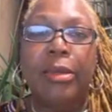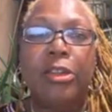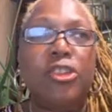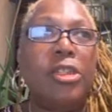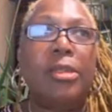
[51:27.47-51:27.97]

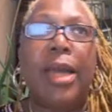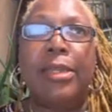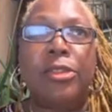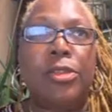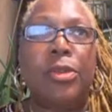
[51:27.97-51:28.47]
should not
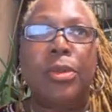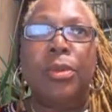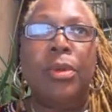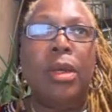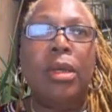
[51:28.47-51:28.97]
do
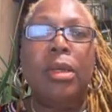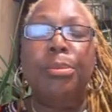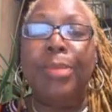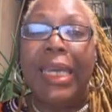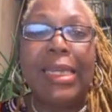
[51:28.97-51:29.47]

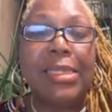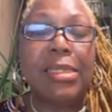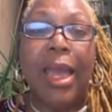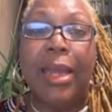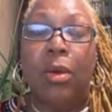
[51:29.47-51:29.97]
meats
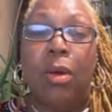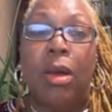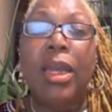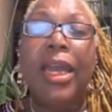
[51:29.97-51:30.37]
at all.